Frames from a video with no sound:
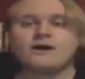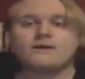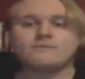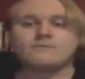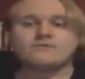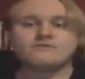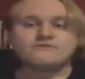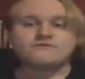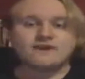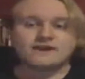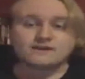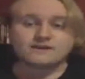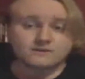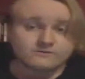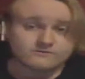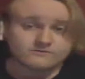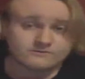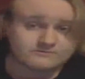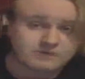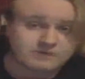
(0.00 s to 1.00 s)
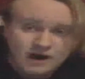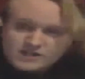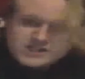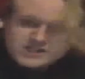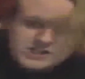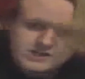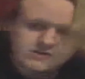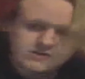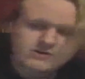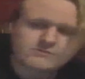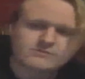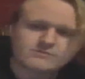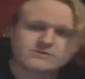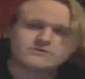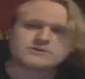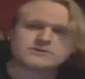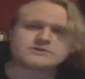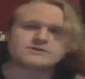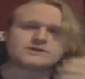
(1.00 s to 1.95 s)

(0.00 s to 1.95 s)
prevent you from punching your computer